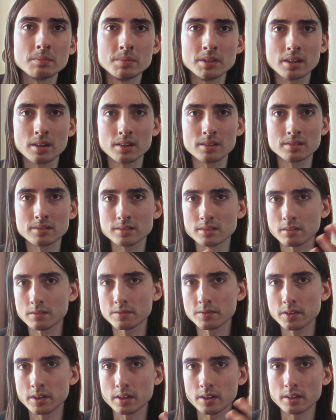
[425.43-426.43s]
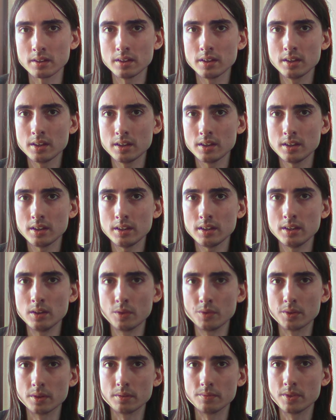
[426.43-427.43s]
because of the
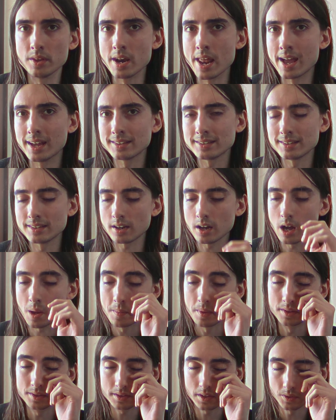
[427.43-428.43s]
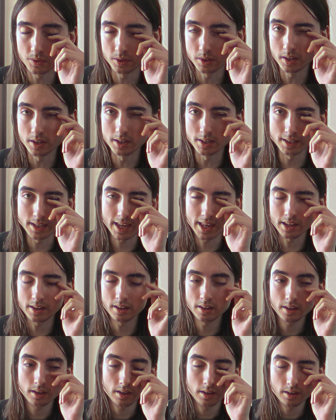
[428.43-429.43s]
nasty comments that they're gonna get
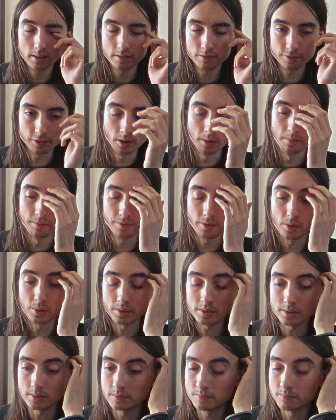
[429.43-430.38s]
from folks.